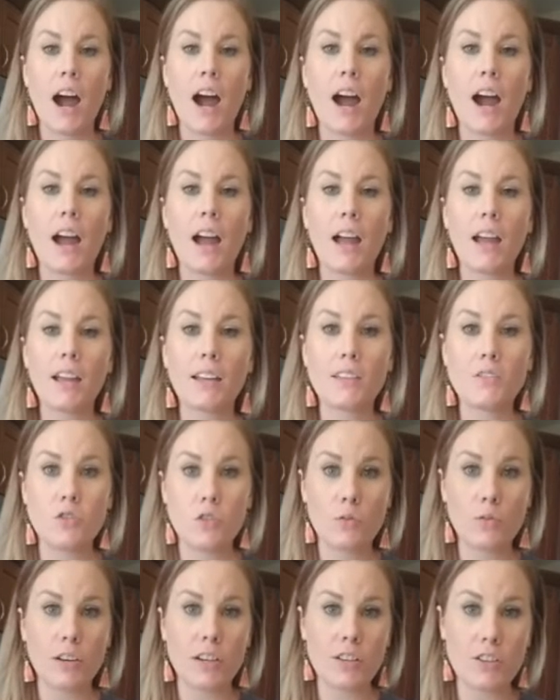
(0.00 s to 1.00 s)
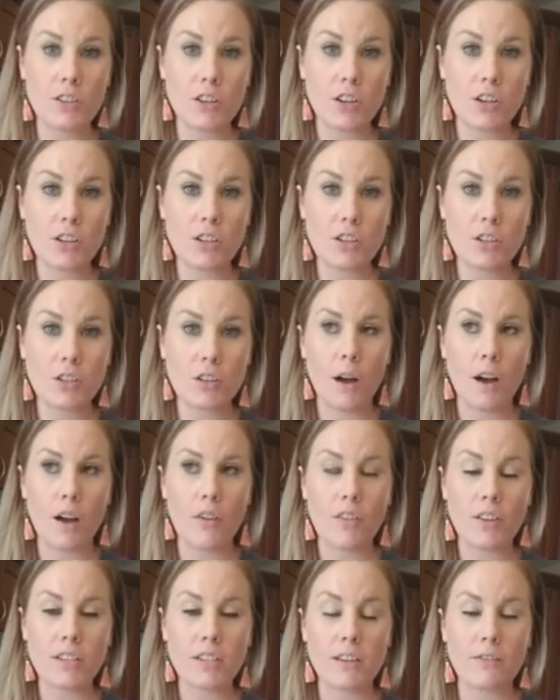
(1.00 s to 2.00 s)
I do research
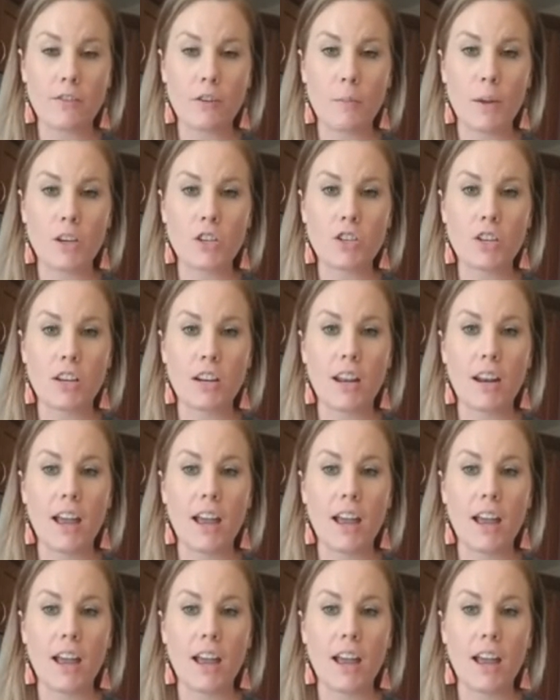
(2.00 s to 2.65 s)
on this information,